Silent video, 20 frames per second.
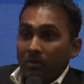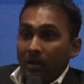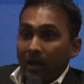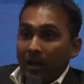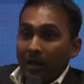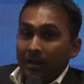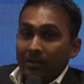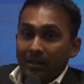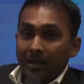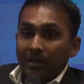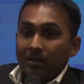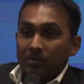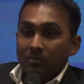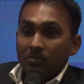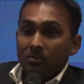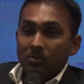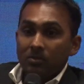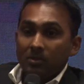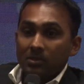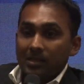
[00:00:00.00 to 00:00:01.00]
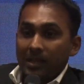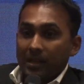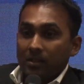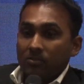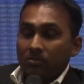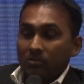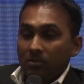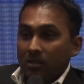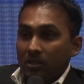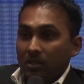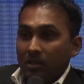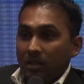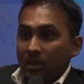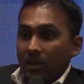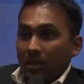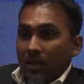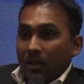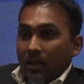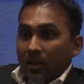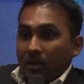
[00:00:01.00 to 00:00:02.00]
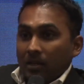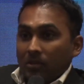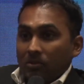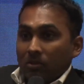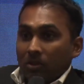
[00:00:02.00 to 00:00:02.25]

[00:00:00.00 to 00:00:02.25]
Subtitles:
Our talent pool is actually, it's